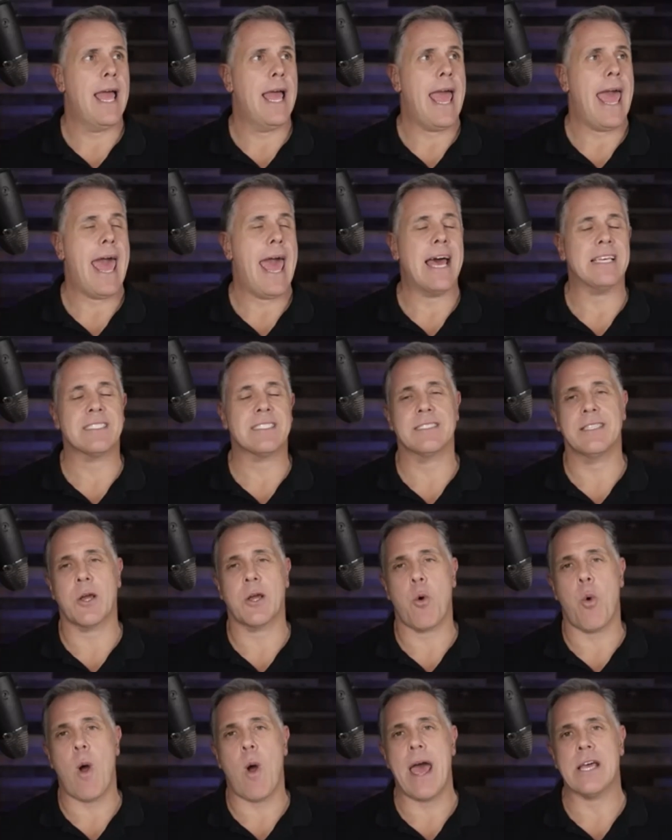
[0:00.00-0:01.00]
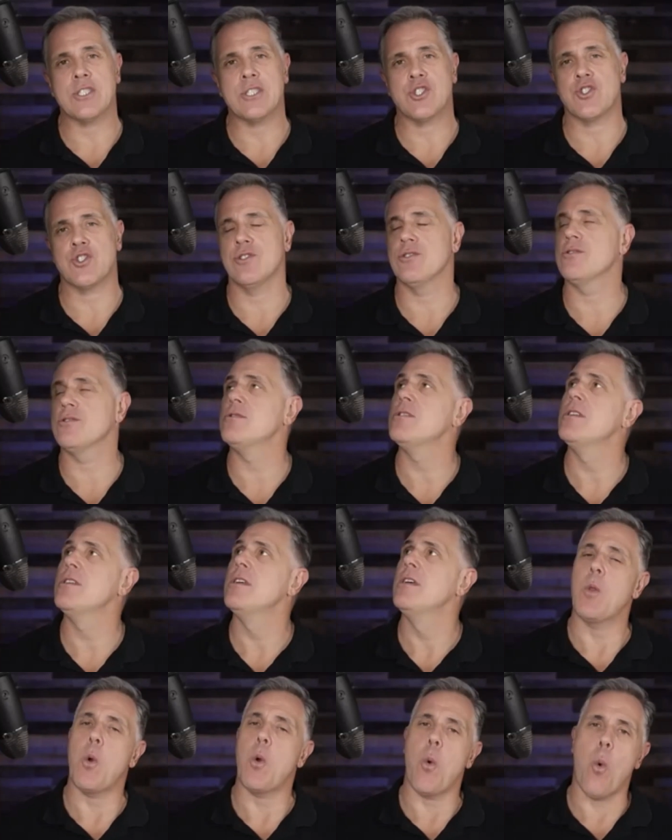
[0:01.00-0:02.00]
ask the question,
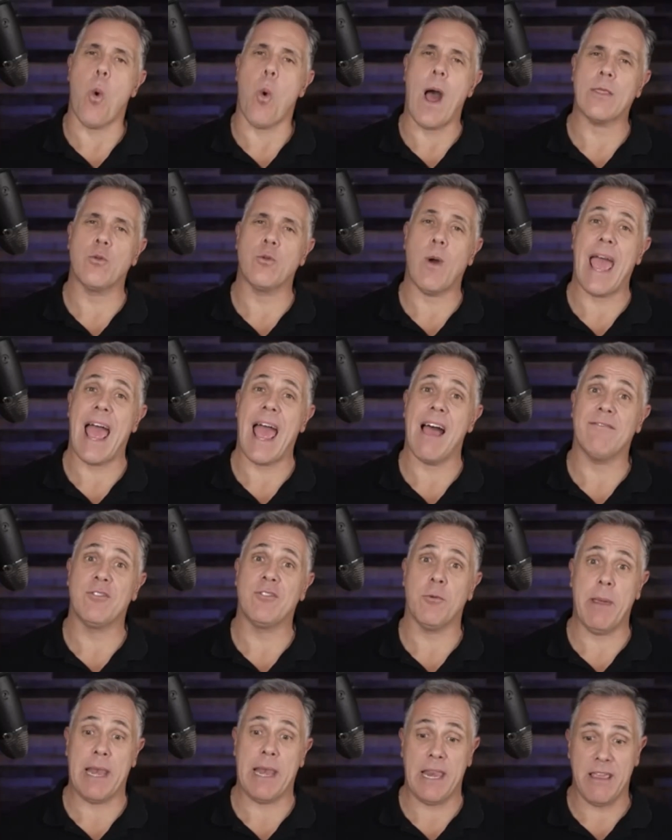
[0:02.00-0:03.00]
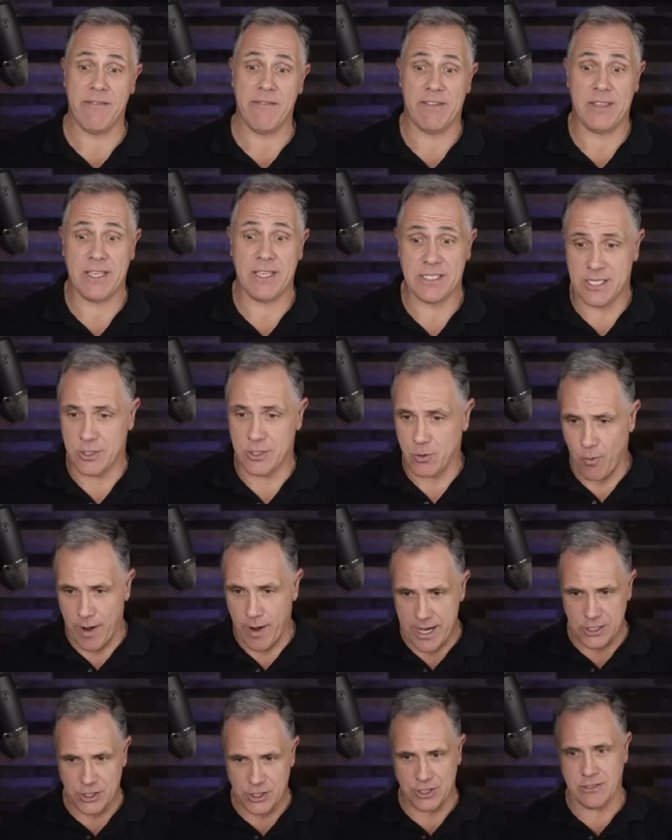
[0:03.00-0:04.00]
"What do I have to believe in this
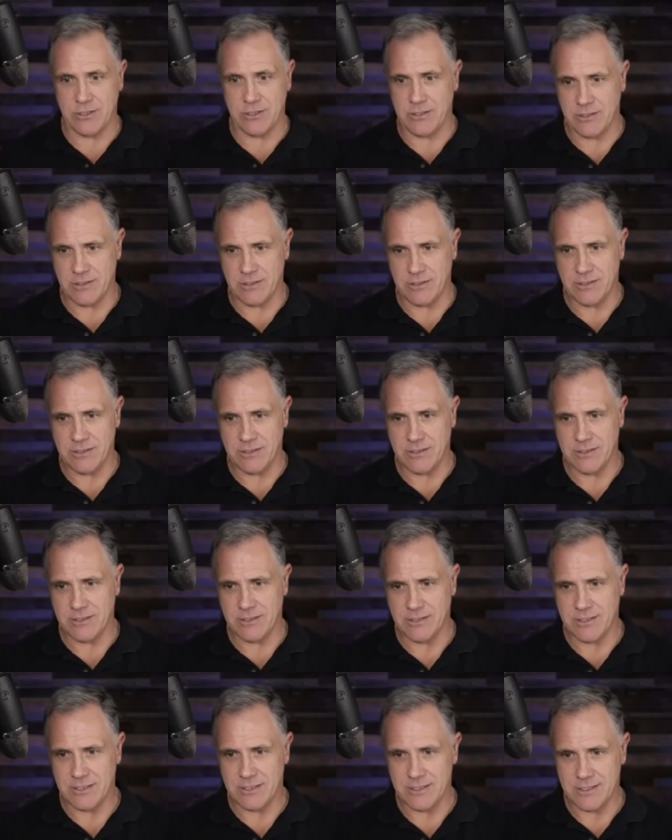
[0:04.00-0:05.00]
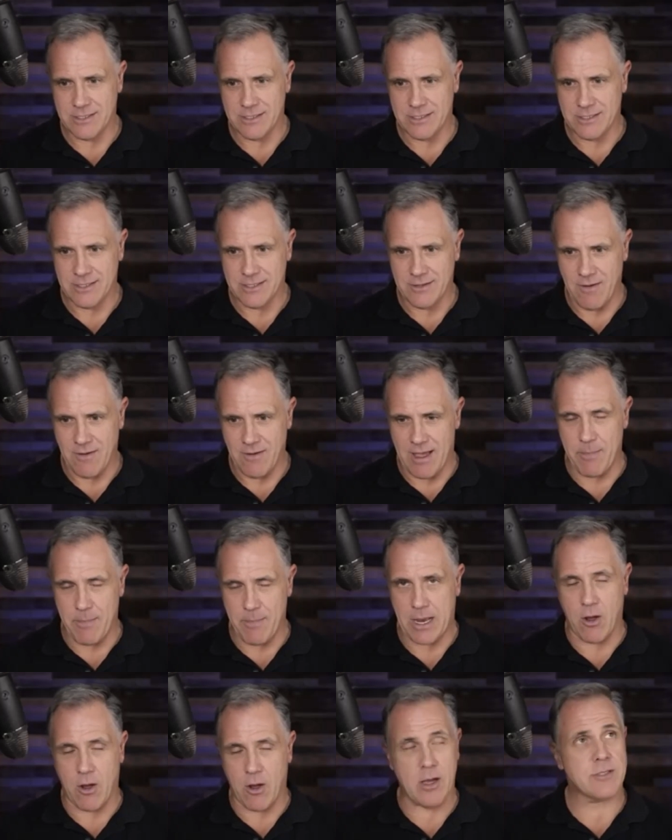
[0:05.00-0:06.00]
situation?" Love right? that
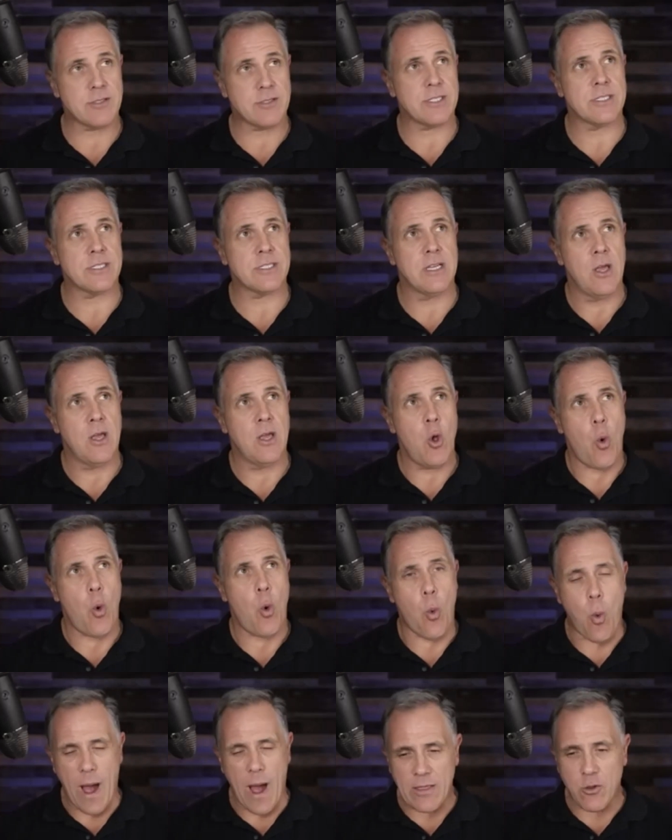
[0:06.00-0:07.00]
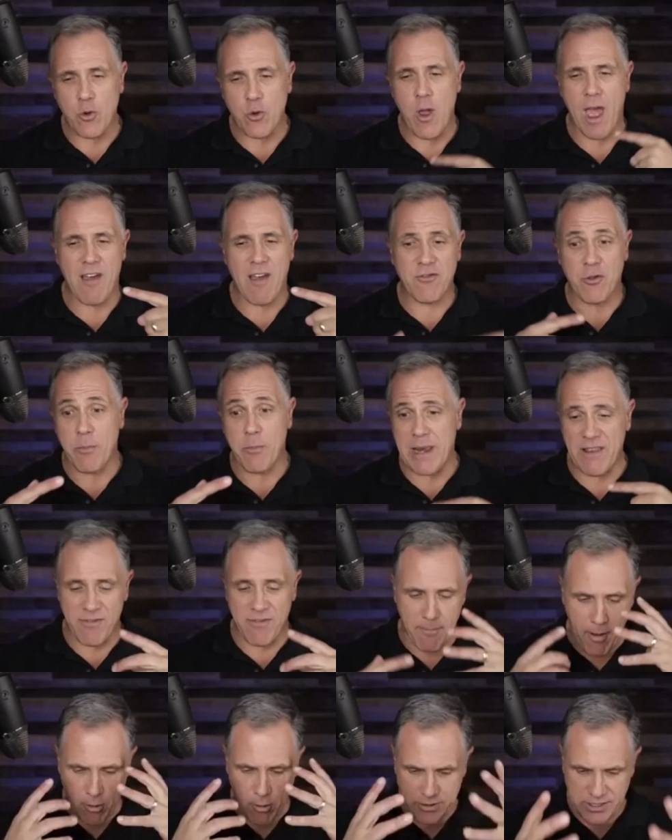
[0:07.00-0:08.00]
because what do you have to believe
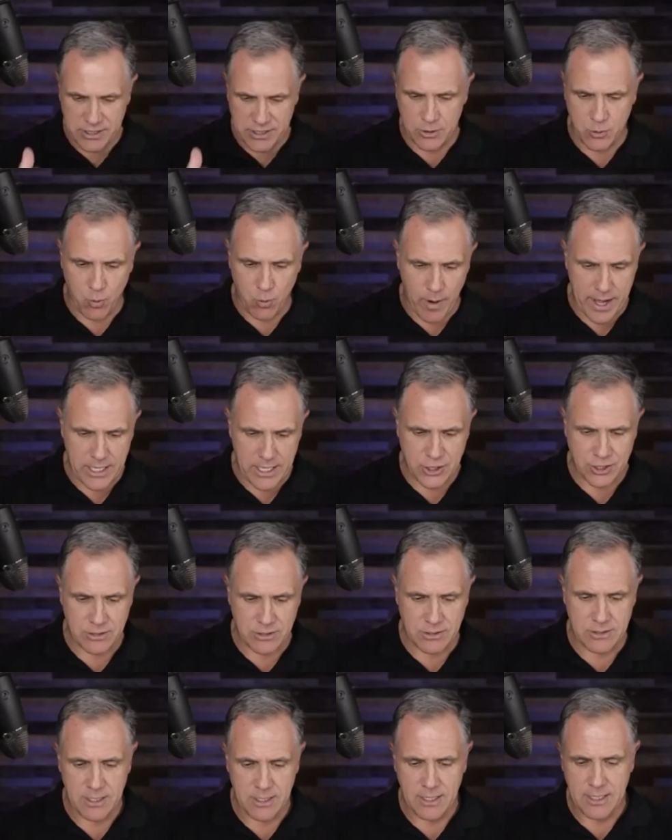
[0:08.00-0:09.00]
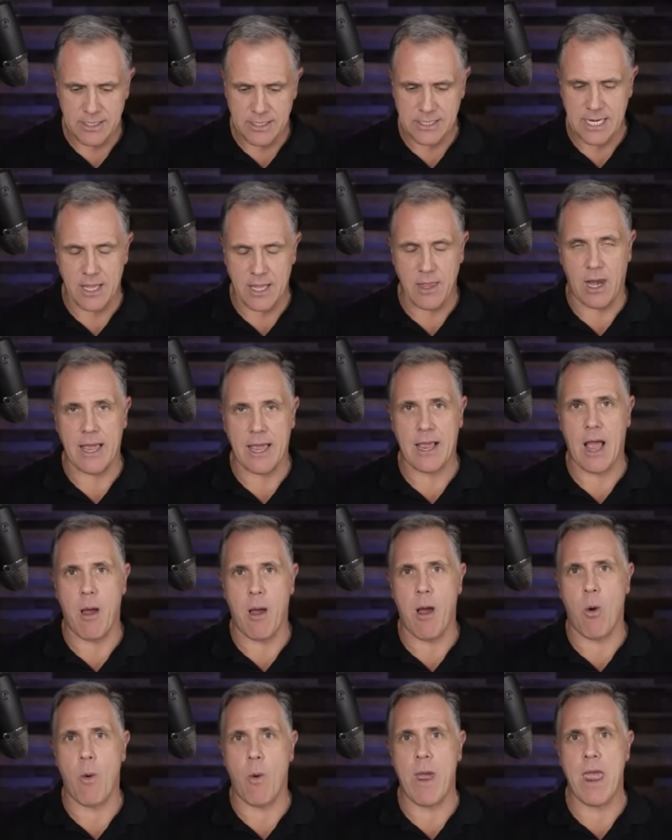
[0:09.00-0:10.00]
about the situation is kind of like
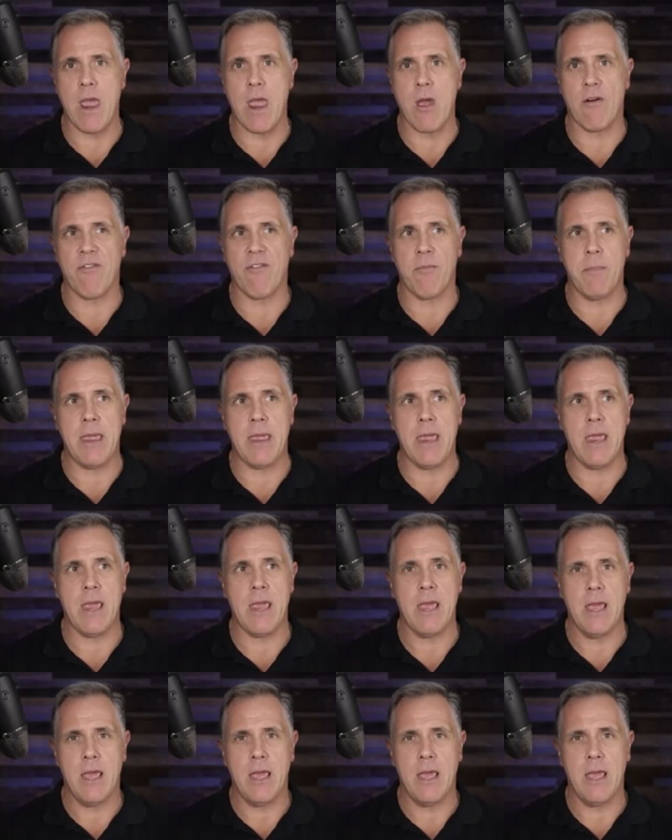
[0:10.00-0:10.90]
a way of me